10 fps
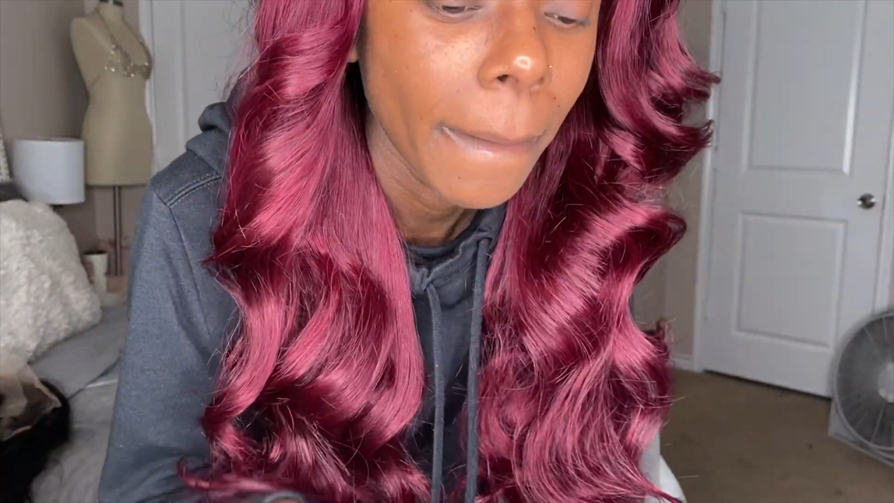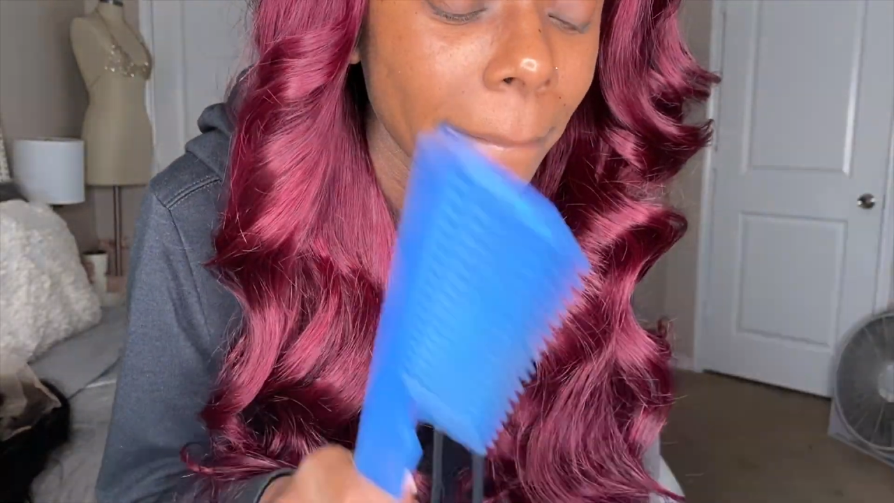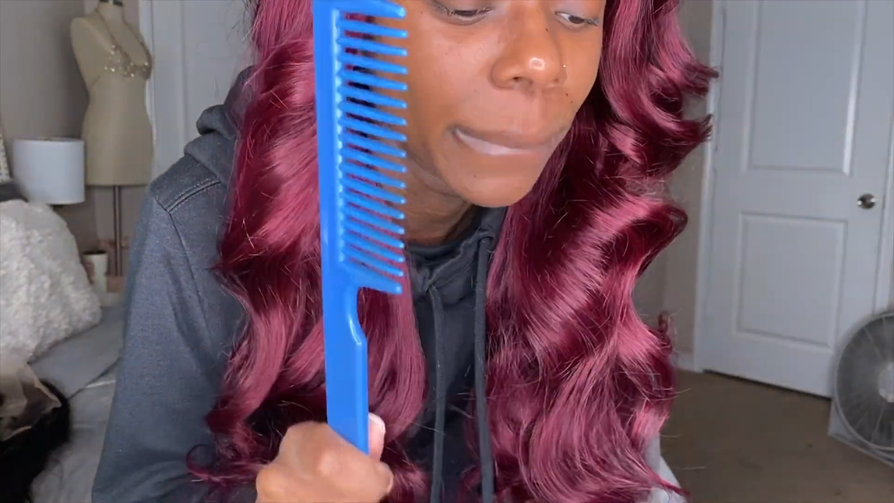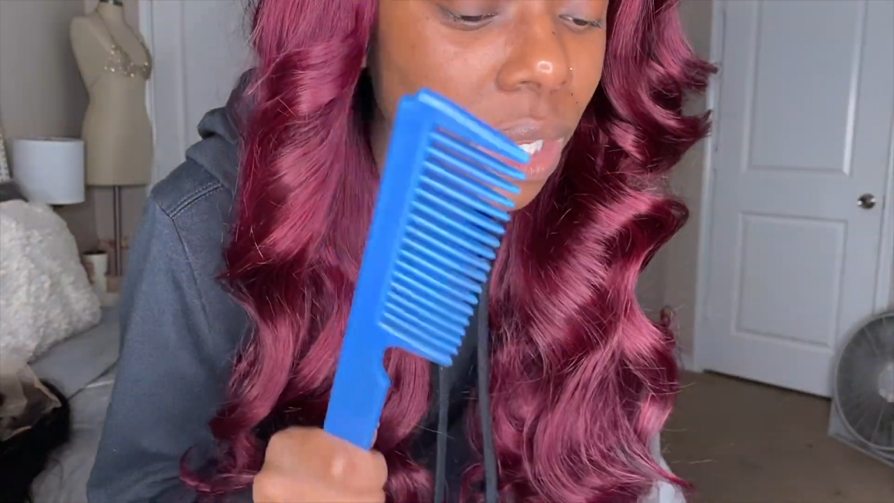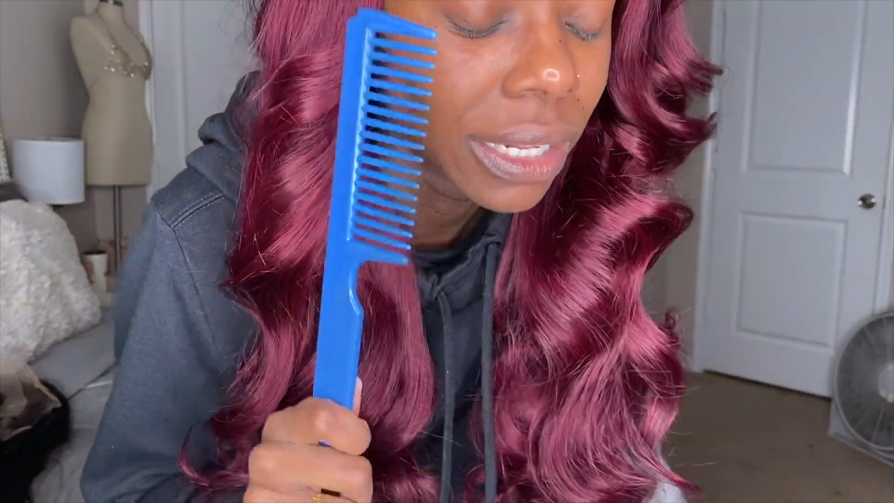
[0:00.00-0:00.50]

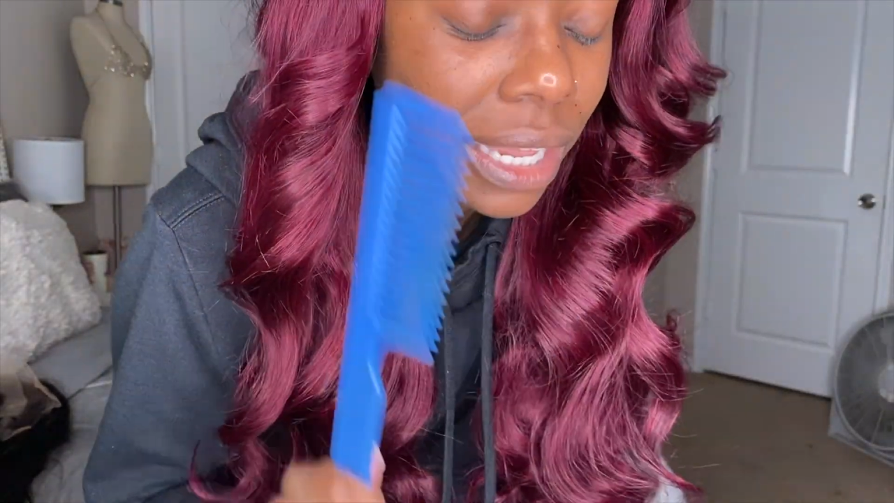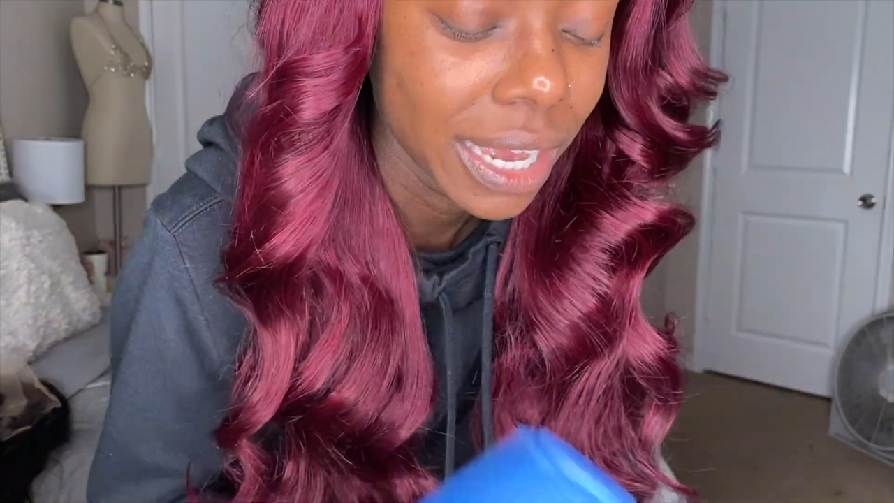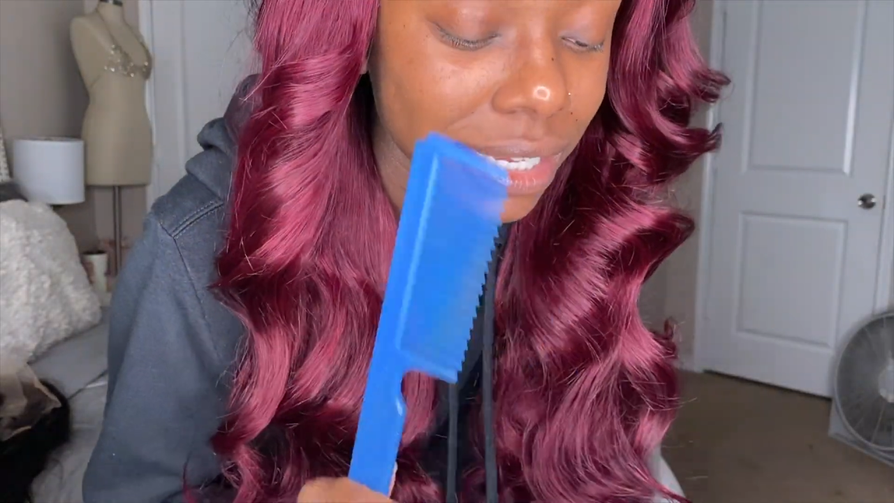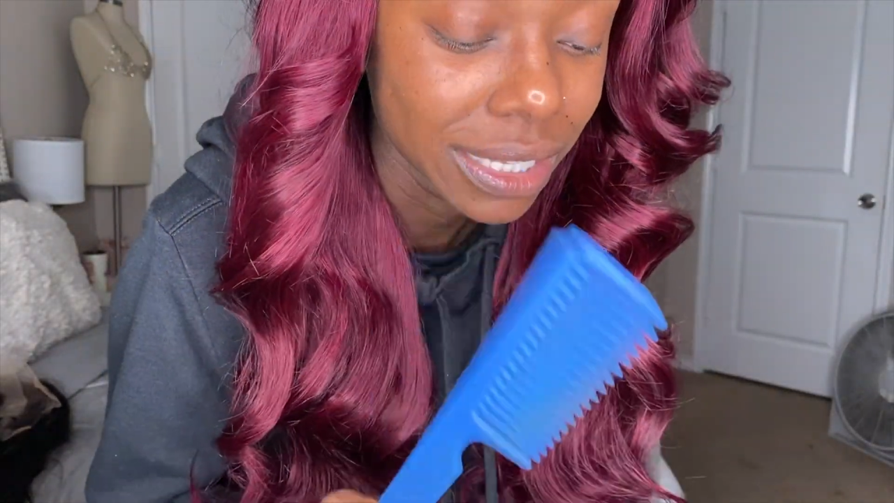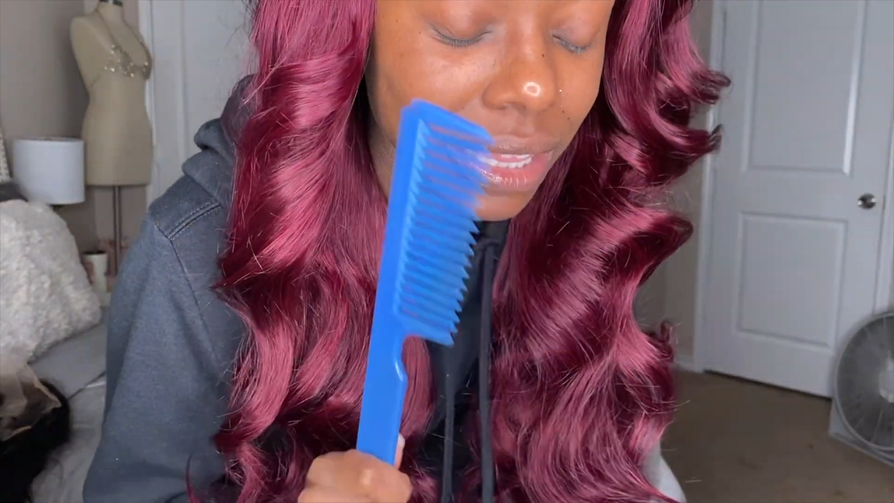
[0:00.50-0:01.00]
But
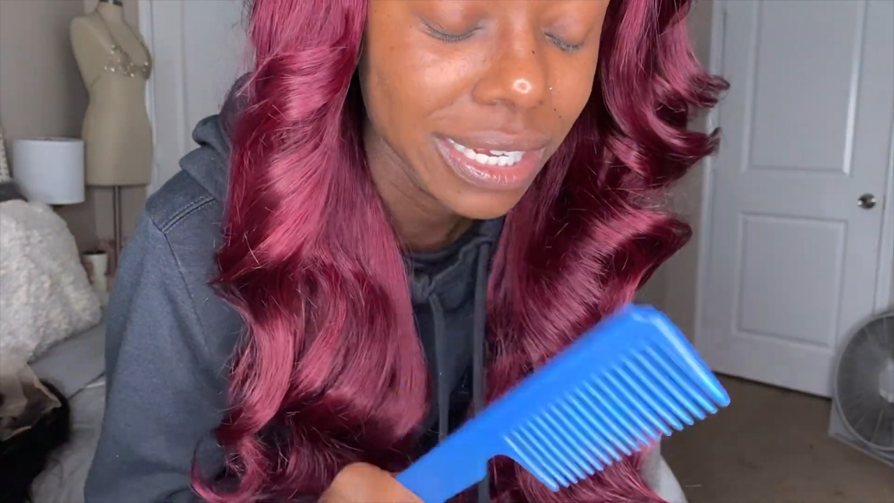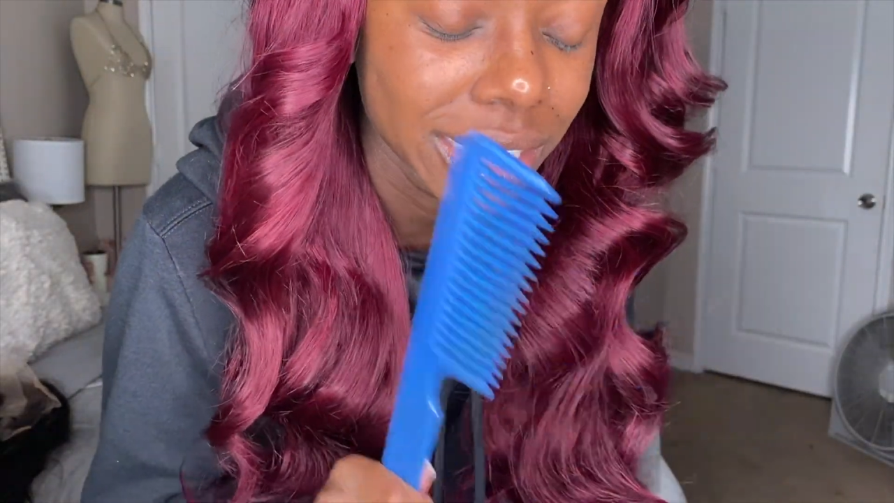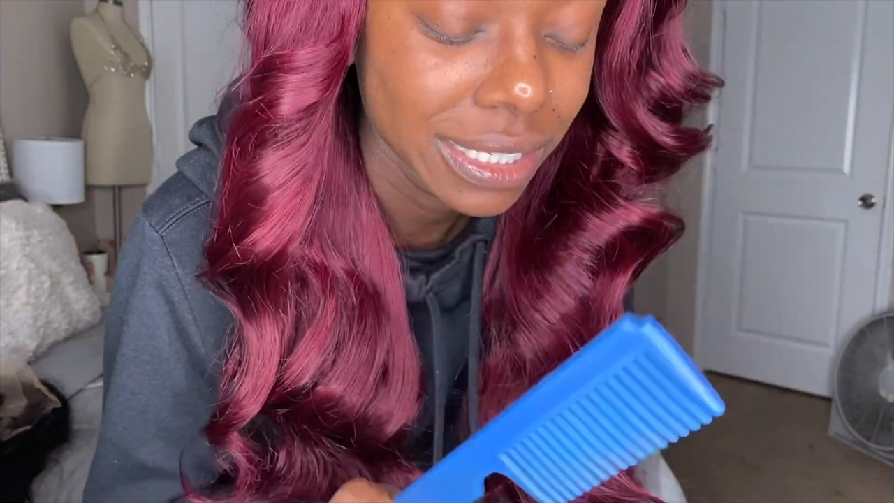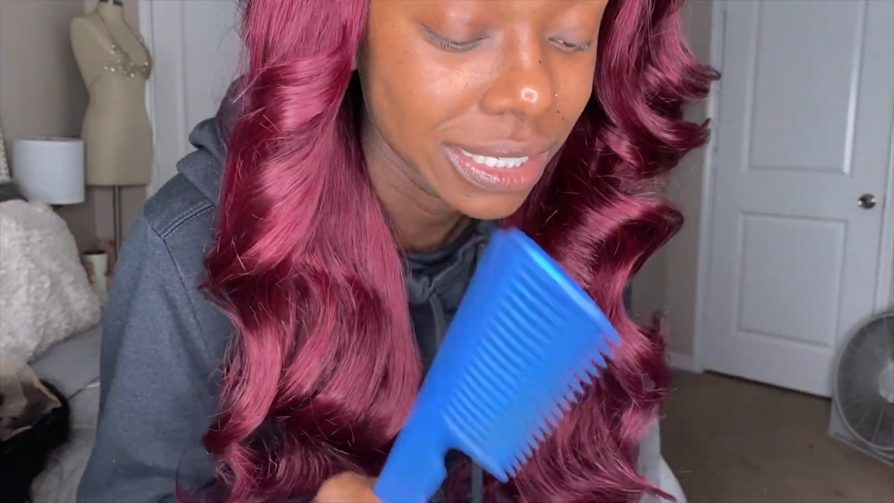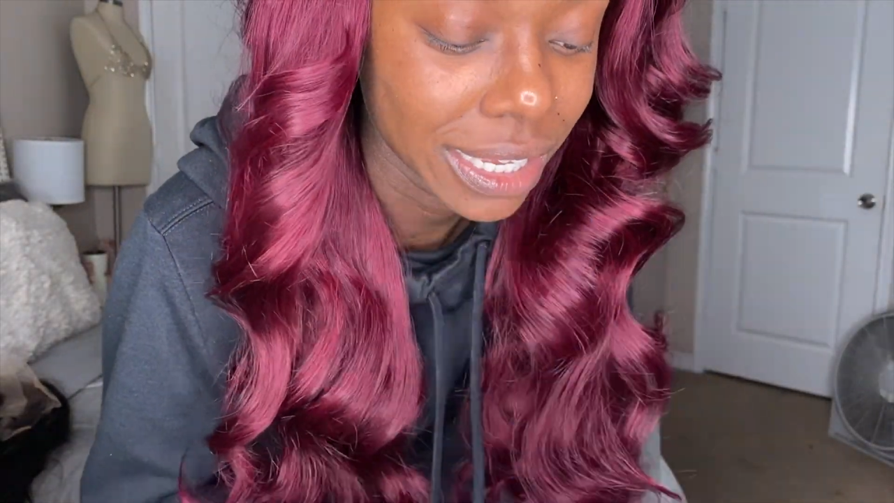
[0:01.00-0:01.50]

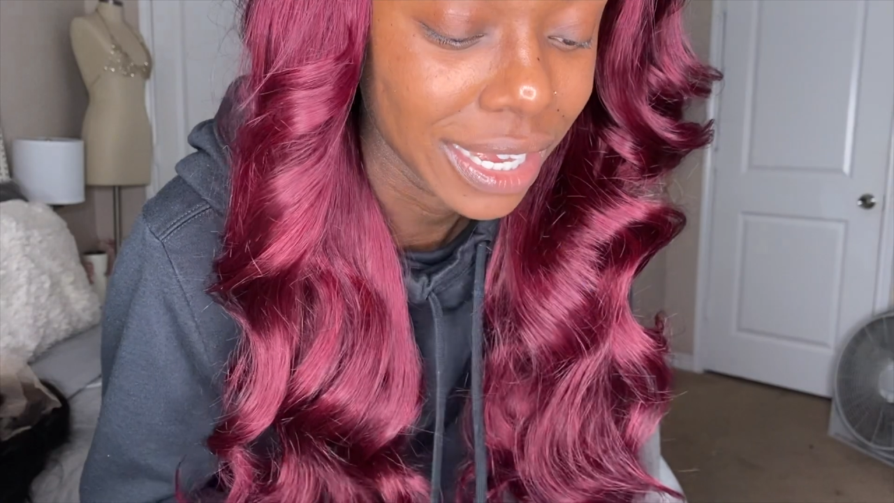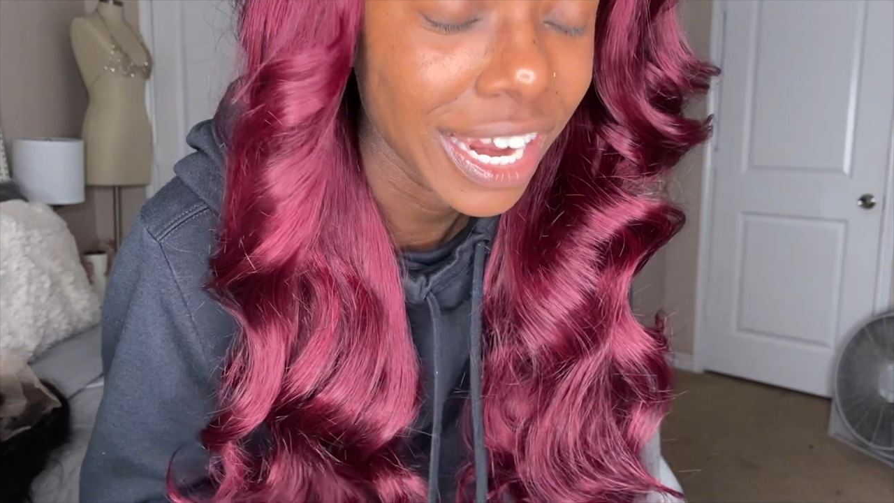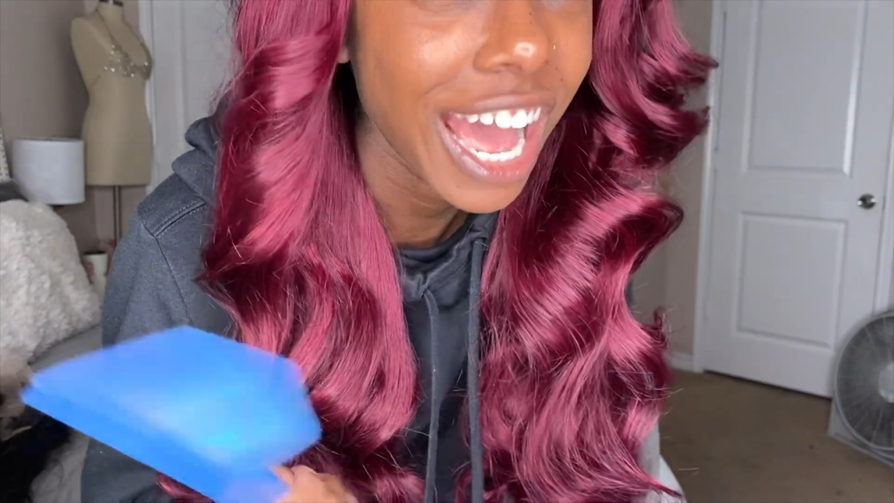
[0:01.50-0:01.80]
listen,